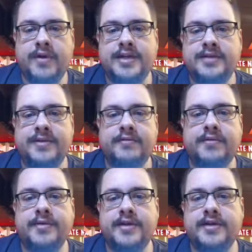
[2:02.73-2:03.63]
want it to be the
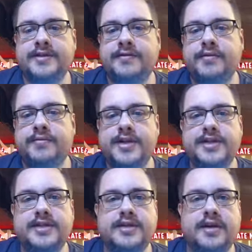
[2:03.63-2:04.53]
room width because if the room
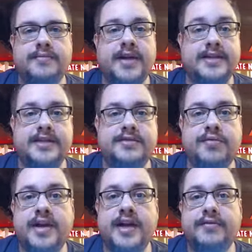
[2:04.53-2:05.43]
width's um, 1920,